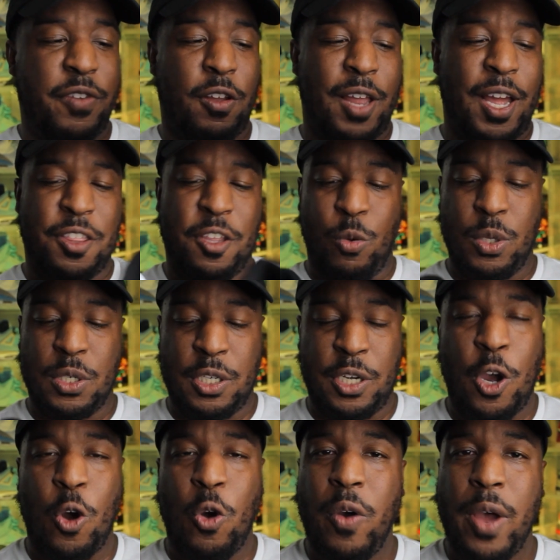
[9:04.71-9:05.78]
feel like there was
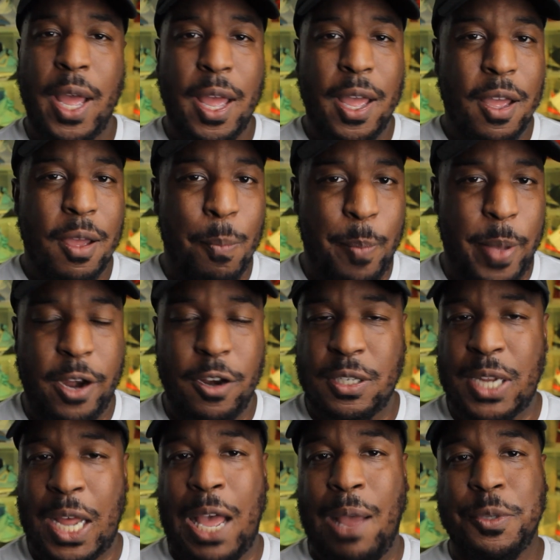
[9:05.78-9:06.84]
no better
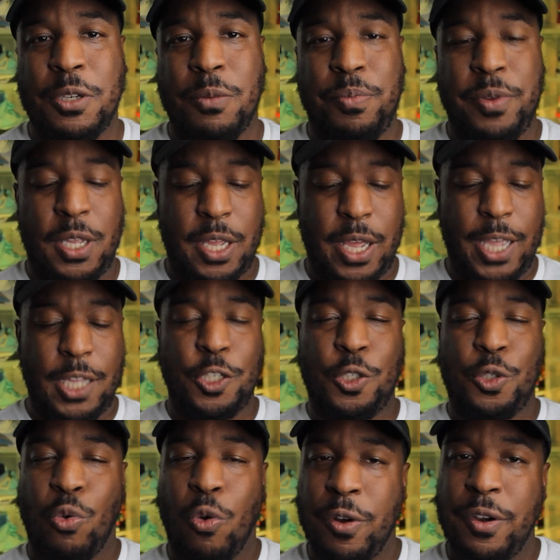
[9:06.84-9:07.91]
time to be a
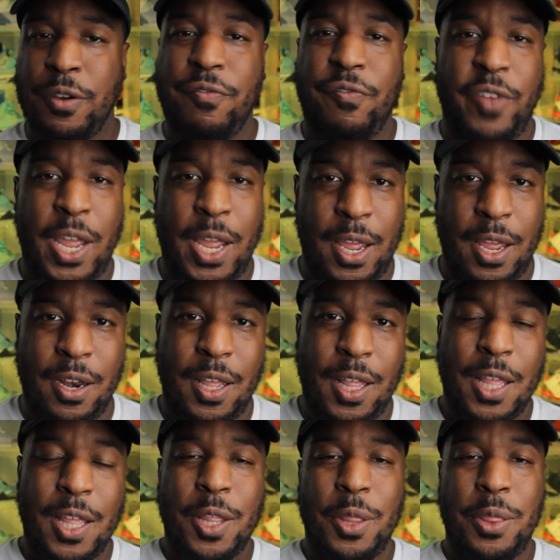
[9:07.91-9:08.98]
Jordan fan
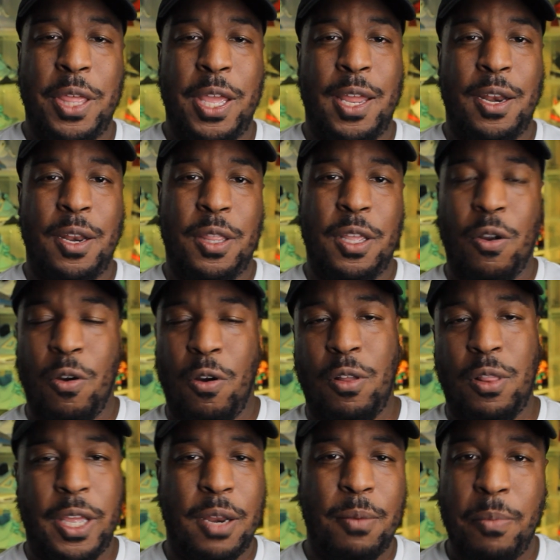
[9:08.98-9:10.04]
than the
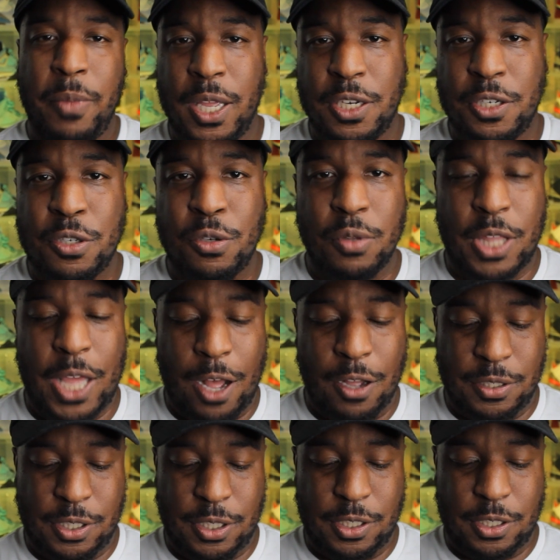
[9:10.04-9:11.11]
early and mid
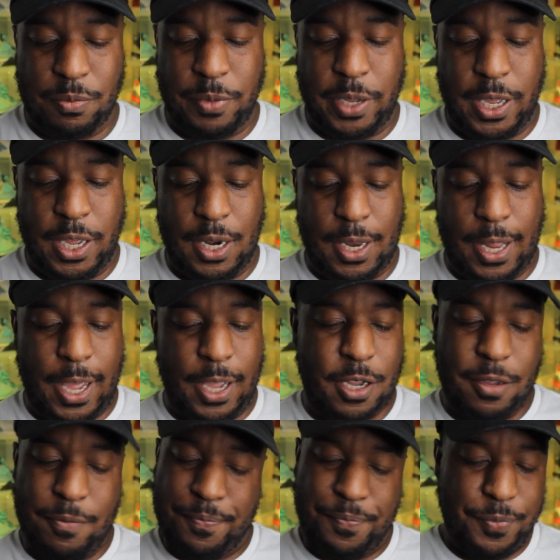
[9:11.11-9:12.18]
2000s, man. Like,
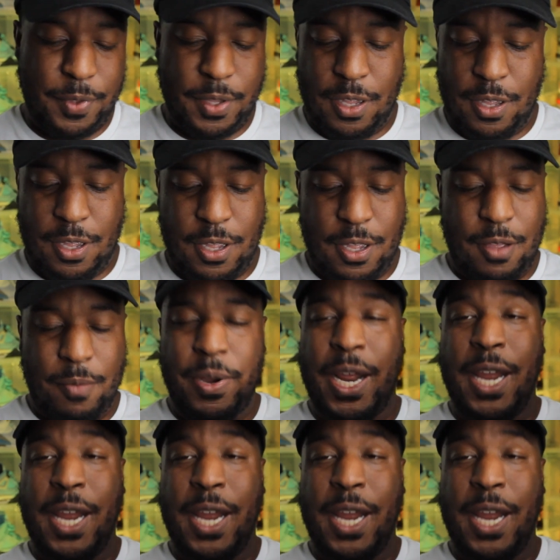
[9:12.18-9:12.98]
but